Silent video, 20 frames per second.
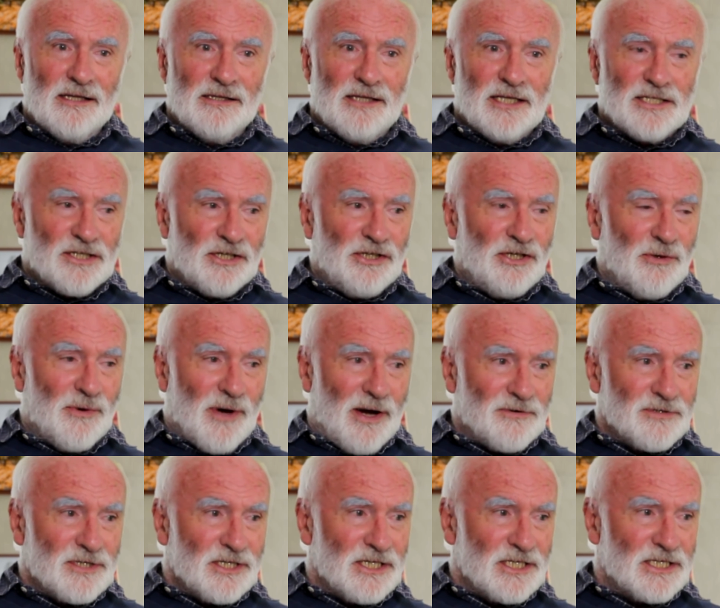There's a new
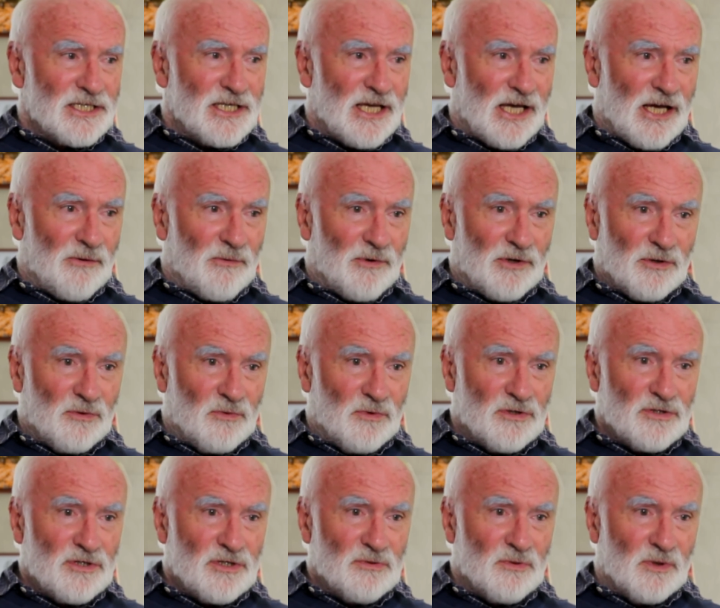housing estate where the
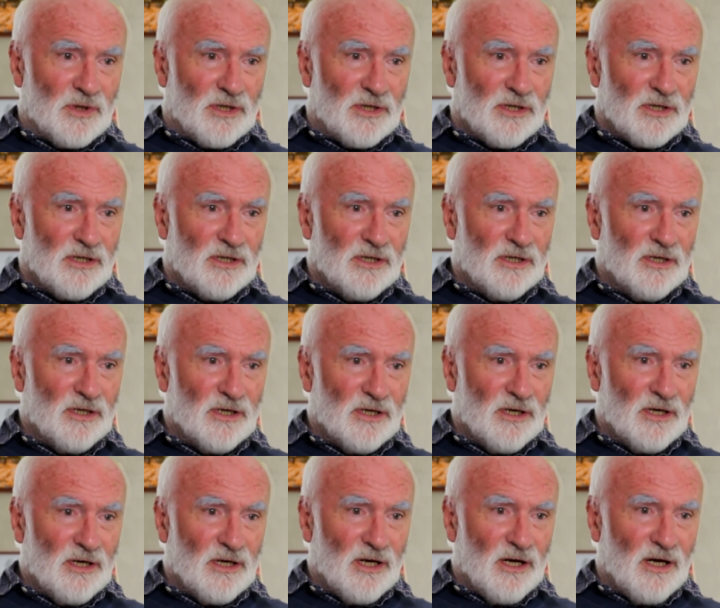woods were,
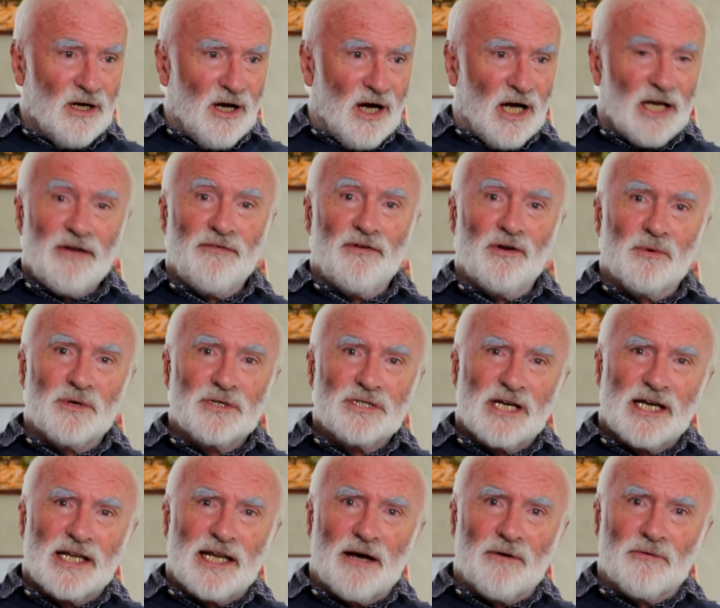and if you want
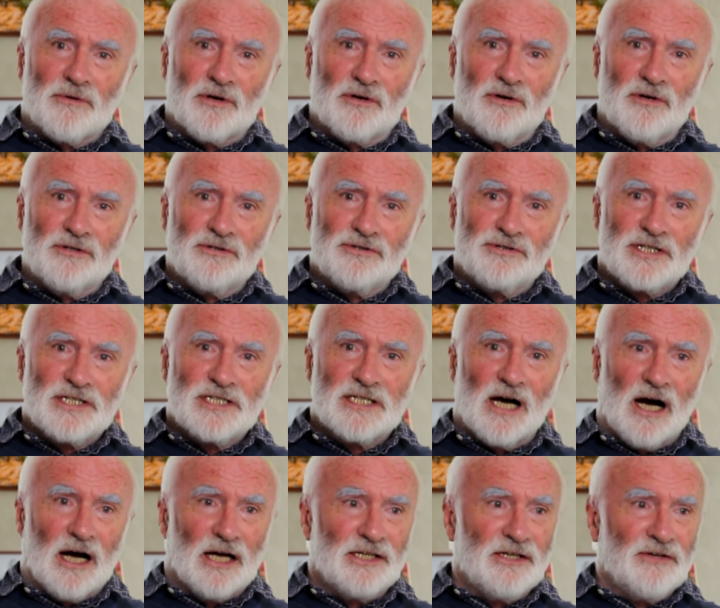to get out in the
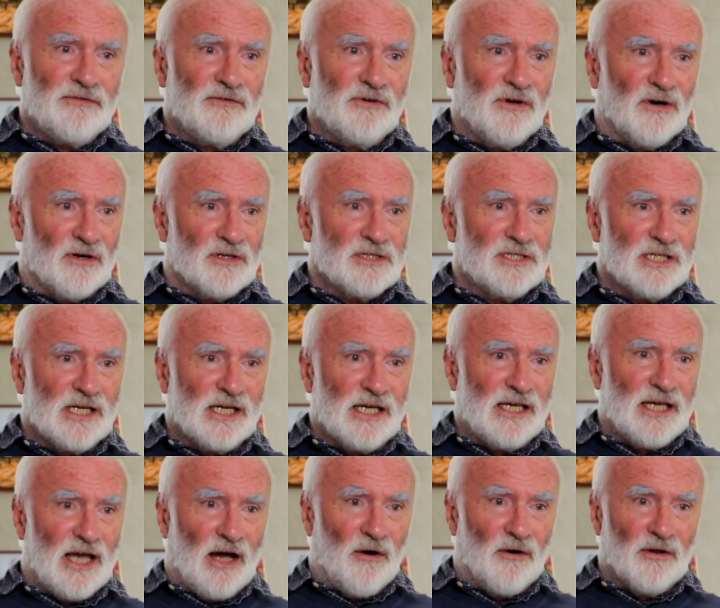countryside, you've got to
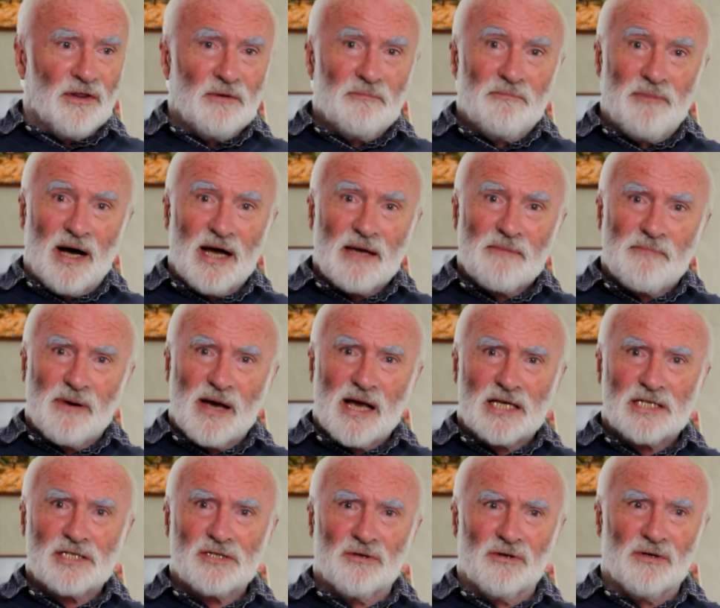get on the
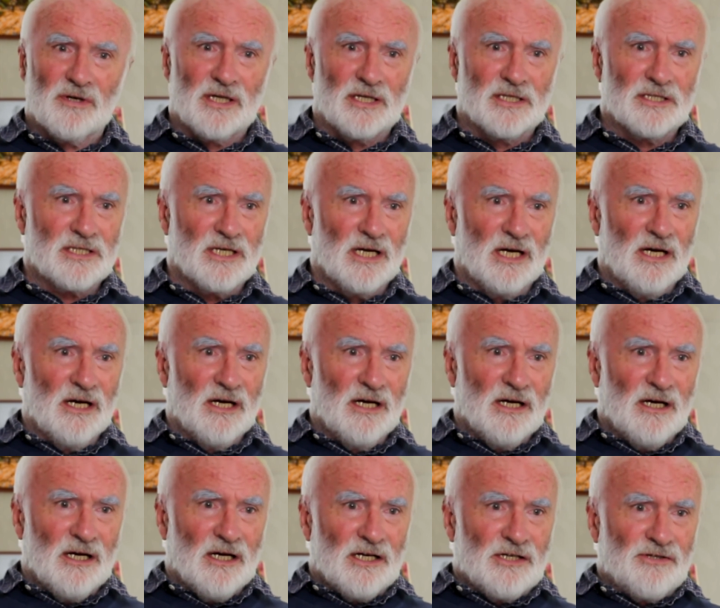bypass, or else
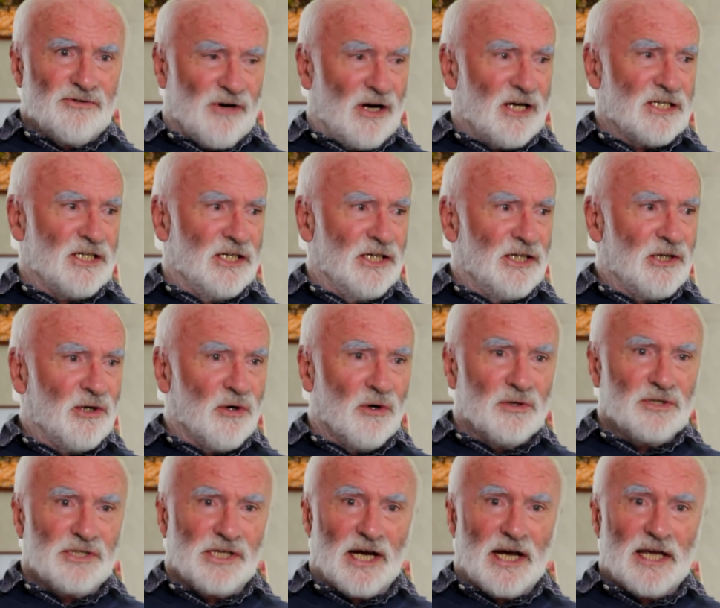try to
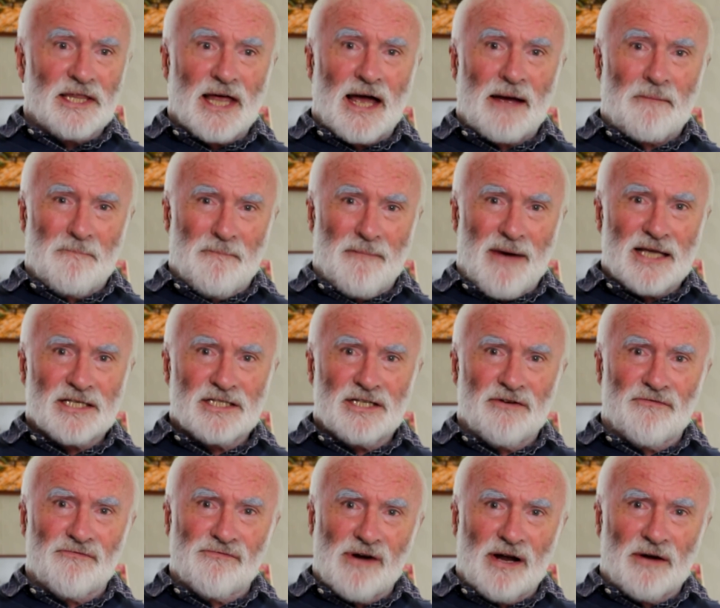negotiate that
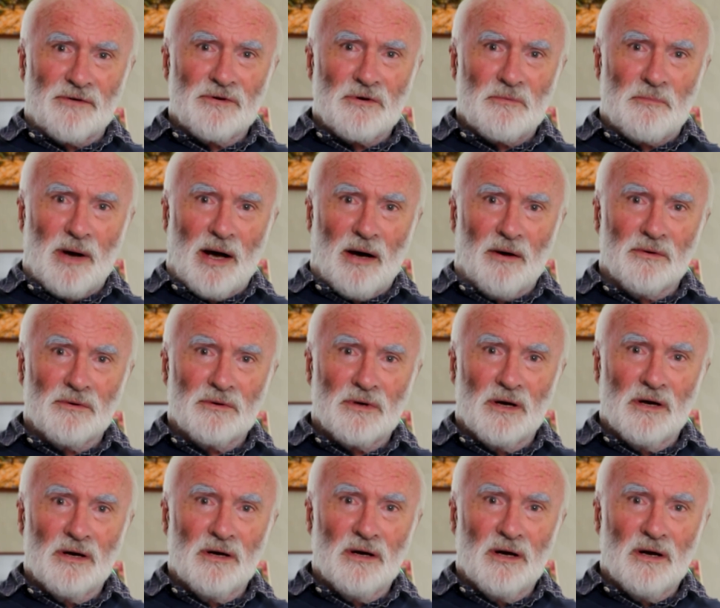massive roundabout.
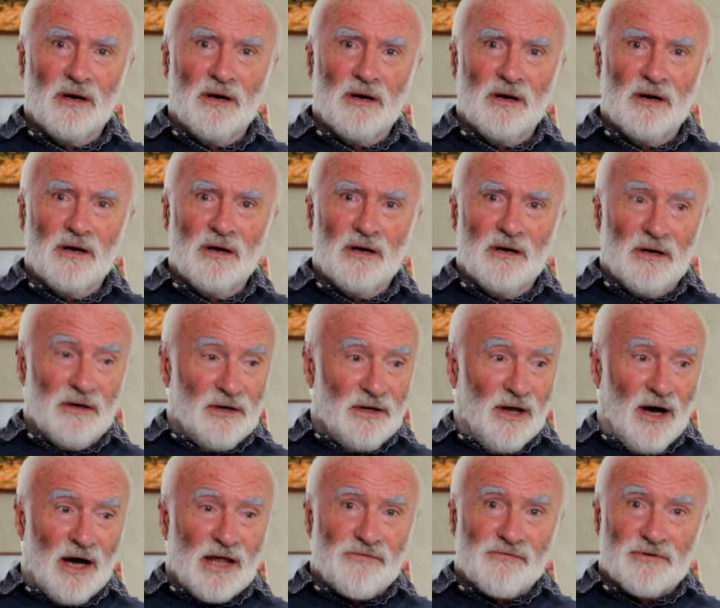
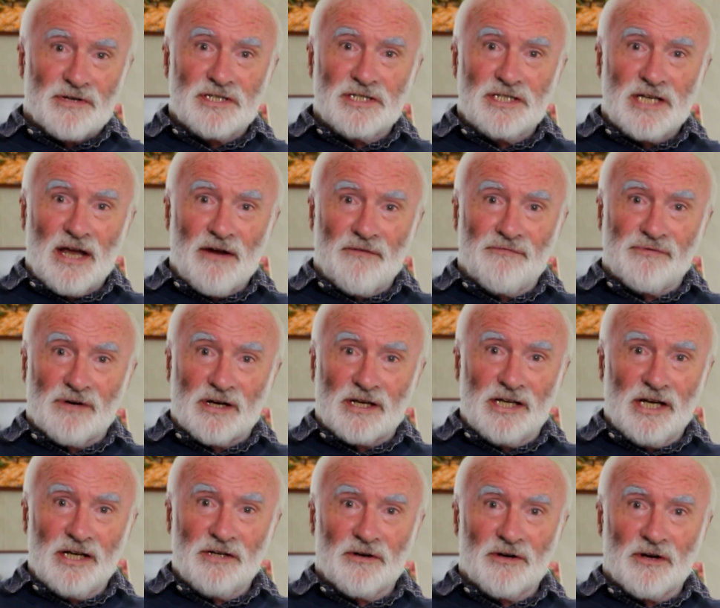Neither are safe for a
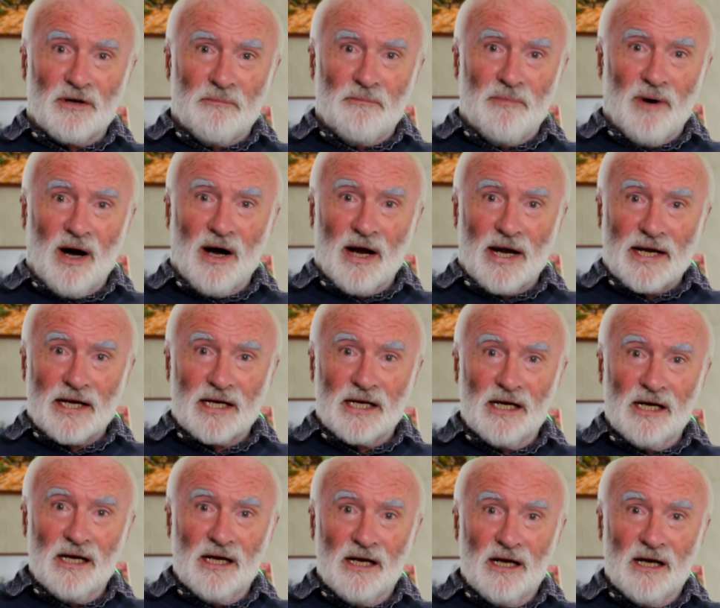kid on a bike.